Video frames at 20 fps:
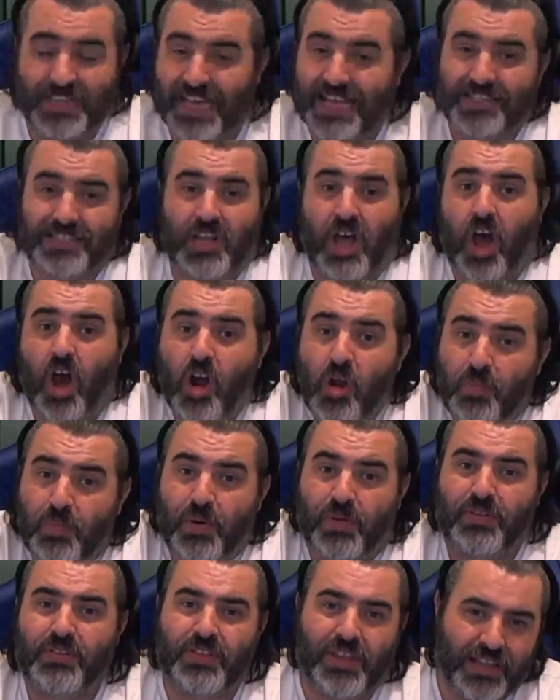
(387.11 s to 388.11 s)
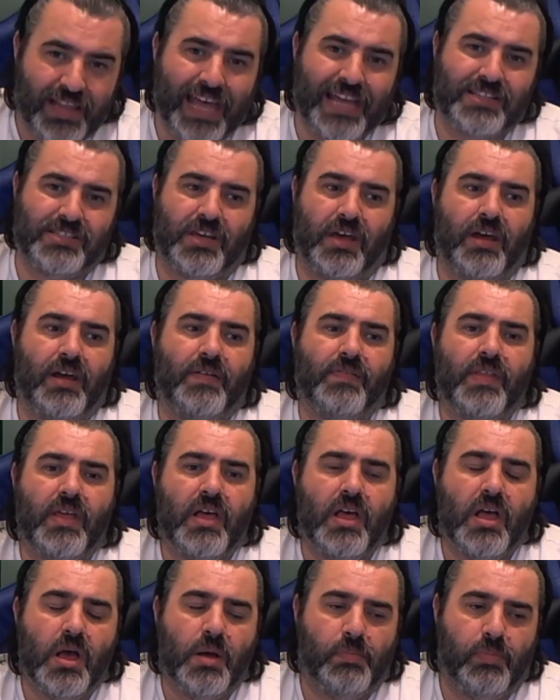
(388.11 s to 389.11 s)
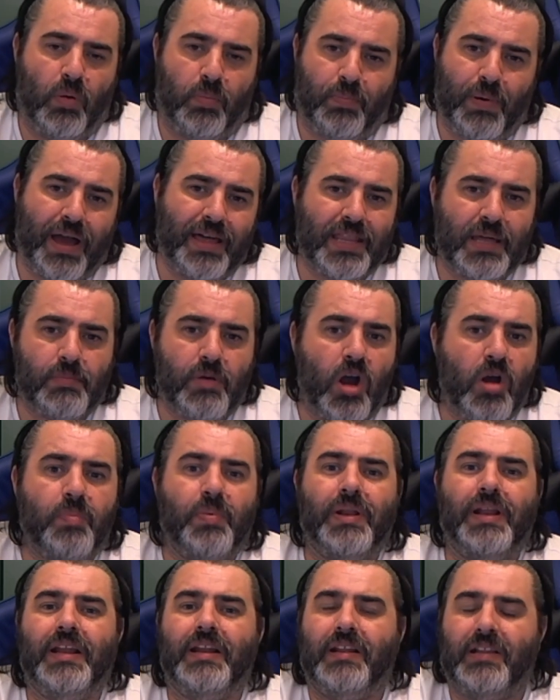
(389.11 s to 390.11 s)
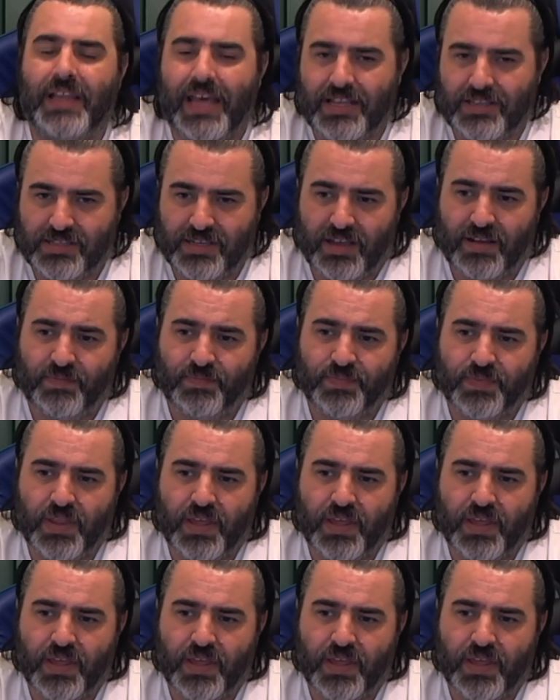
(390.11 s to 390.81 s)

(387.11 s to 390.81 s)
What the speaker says: That's opened the letter. But by them opening the letter,